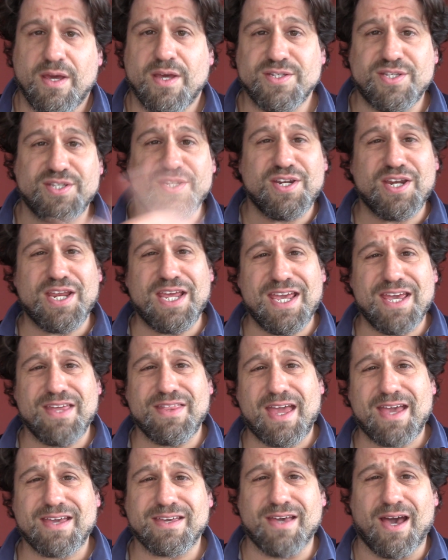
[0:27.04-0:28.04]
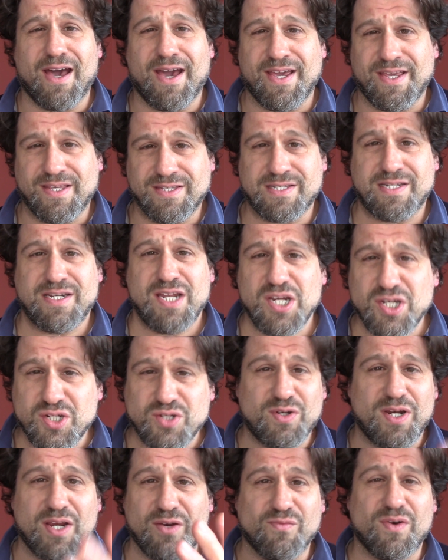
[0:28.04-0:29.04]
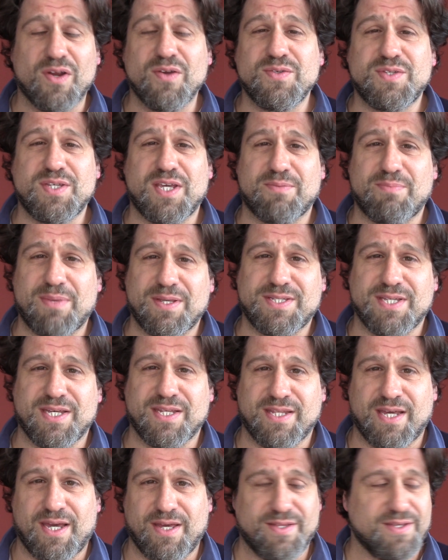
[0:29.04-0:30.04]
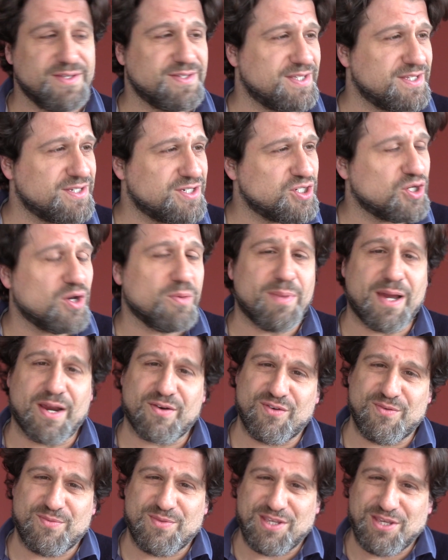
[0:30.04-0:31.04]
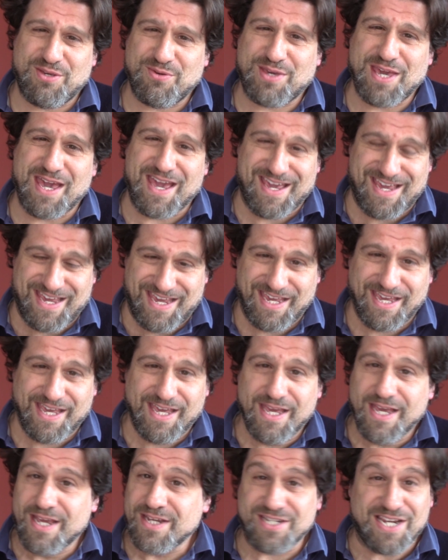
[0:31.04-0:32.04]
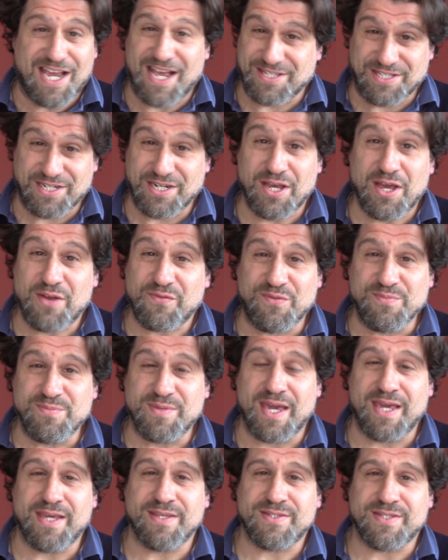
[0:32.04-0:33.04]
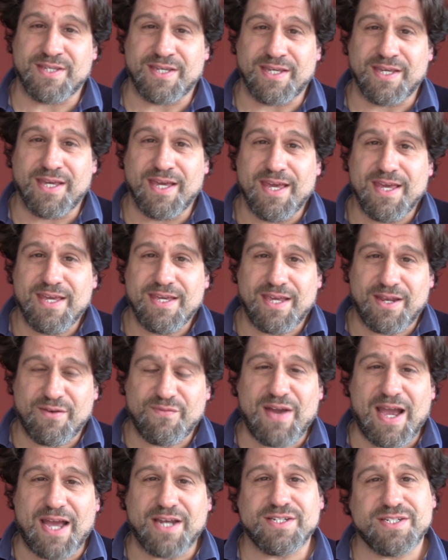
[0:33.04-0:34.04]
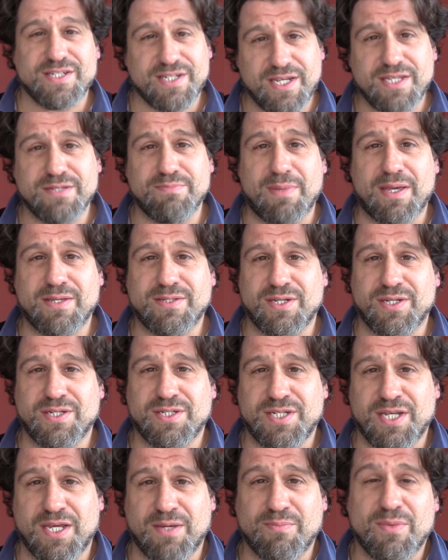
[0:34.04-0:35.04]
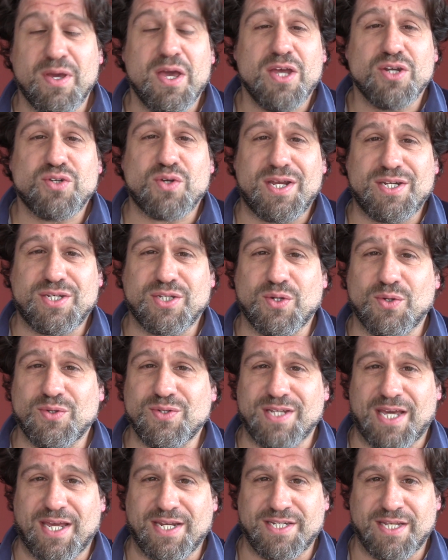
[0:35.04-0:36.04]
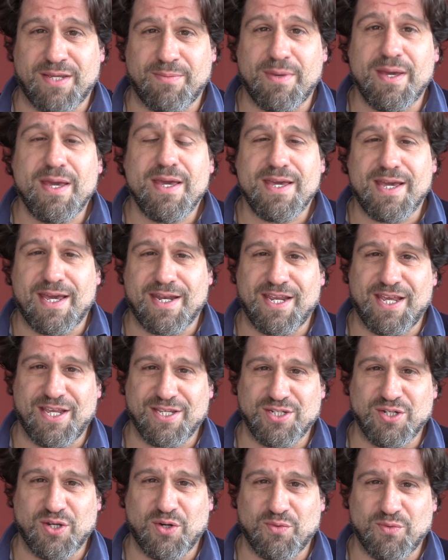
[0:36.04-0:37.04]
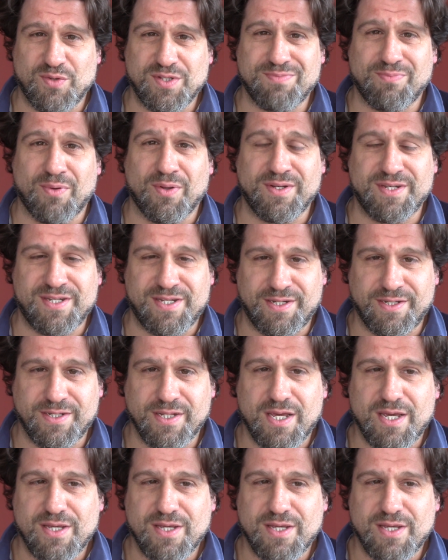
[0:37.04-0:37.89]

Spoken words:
So did you hear that, guys? Literally, Rosie admitting there that since she got back from the UK, she hasn't heard from Casey. In fact, she's messaged him, tried to contact him, and he's not responded.